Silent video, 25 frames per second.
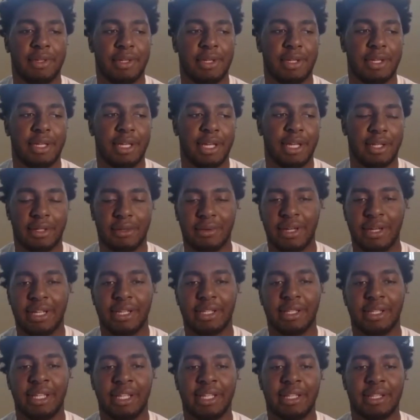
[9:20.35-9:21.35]
in great
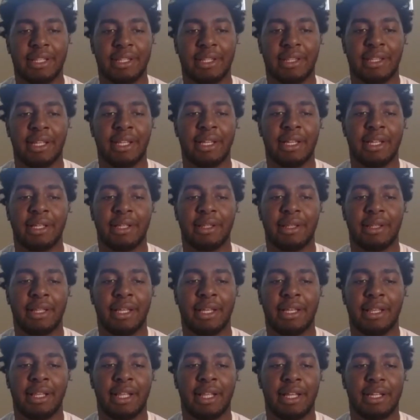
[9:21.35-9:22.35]
length. And
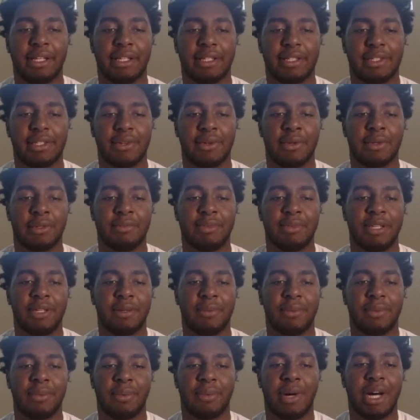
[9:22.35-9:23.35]
they like told
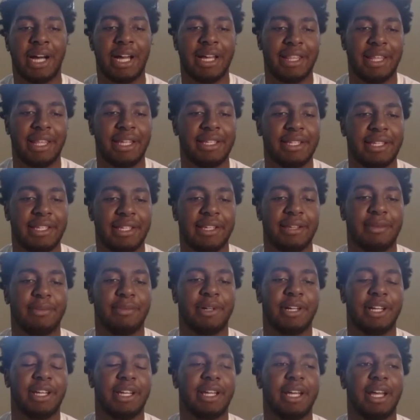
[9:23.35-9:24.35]
me why they did it.
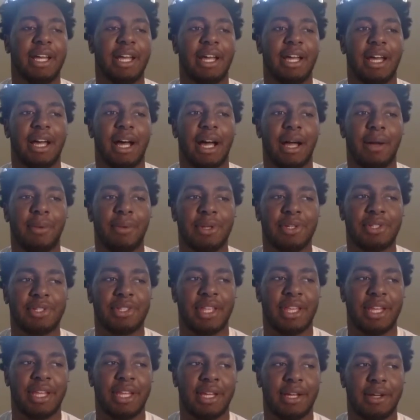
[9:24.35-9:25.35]
But I wish
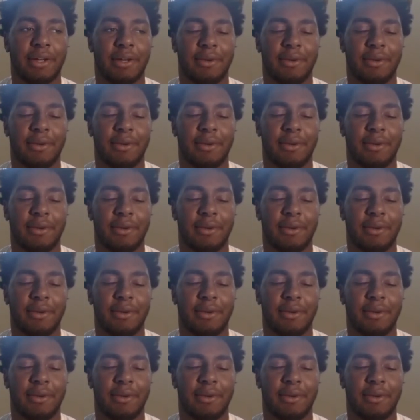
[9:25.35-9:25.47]
they